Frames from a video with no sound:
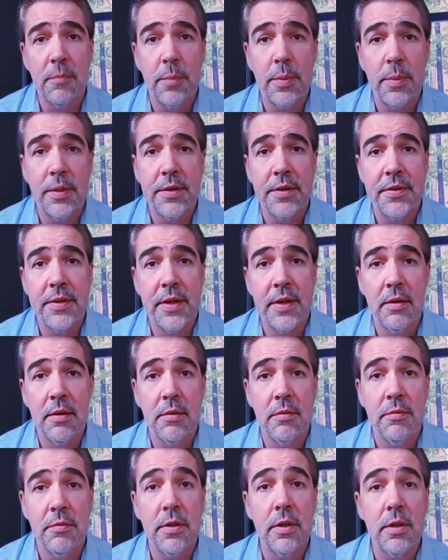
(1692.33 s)
but uh,
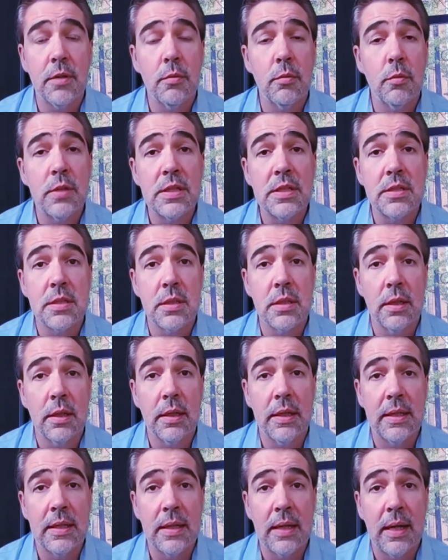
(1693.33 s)
very
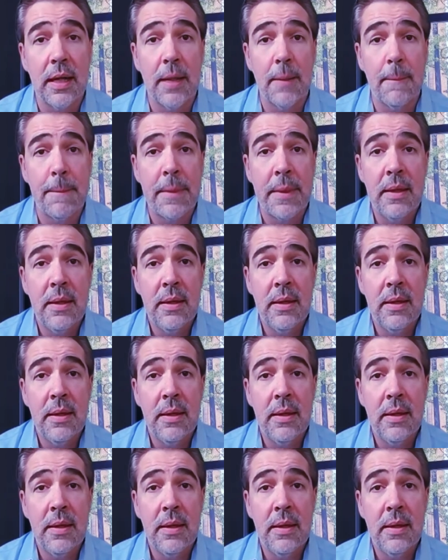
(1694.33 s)
recently um,